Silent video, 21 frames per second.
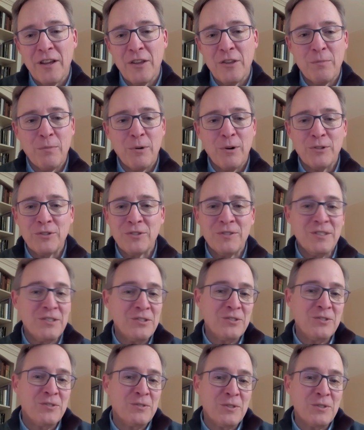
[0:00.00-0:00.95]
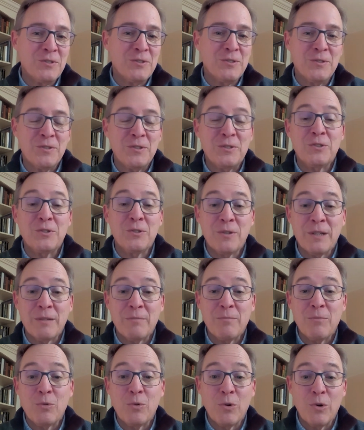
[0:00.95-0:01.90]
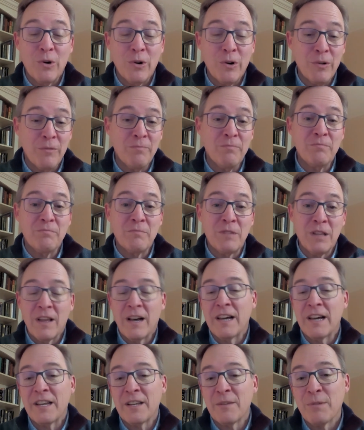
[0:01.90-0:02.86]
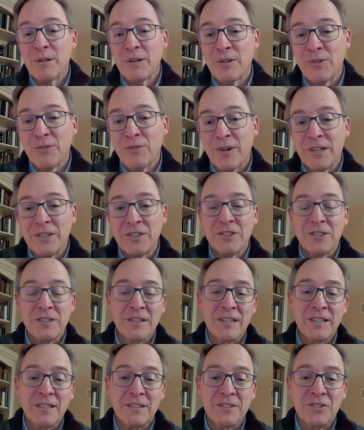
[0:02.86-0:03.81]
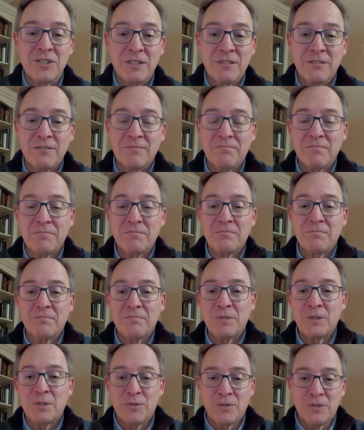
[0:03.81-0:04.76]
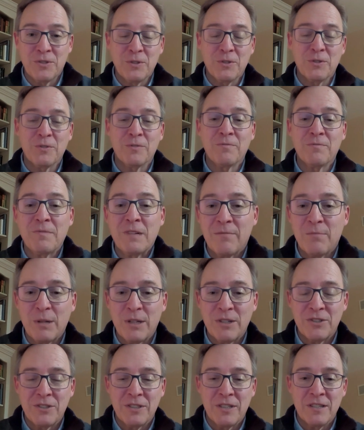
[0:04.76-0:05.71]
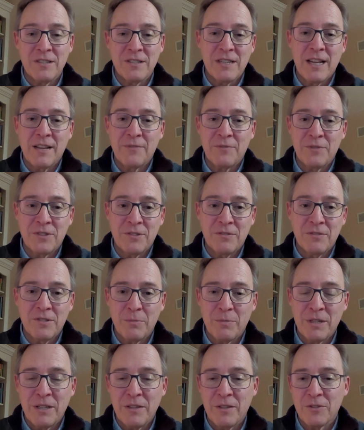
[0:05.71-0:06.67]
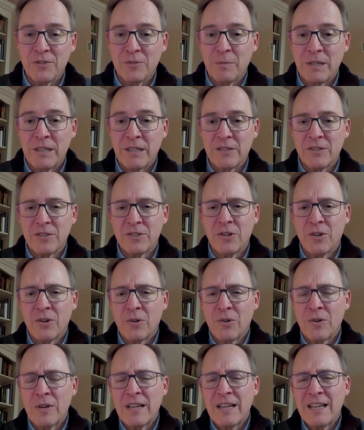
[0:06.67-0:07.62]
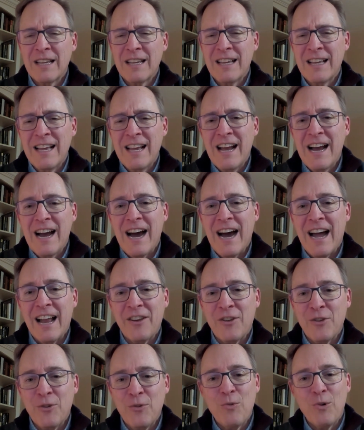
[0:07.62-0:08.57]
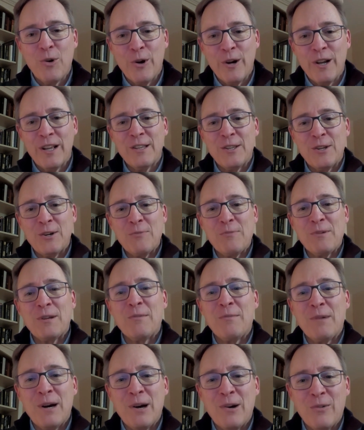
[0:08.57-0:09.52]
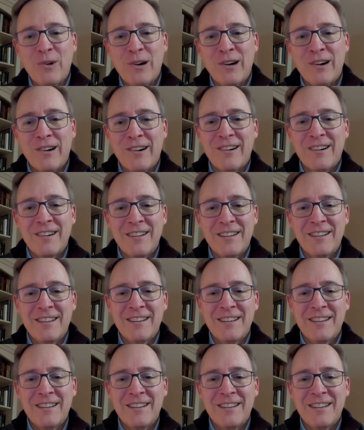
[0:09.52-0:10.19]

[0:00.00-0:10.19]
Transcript: other person is just doing more client administration than she used to, because she doesn't have to be in those meetings. So I do worry a little bit about where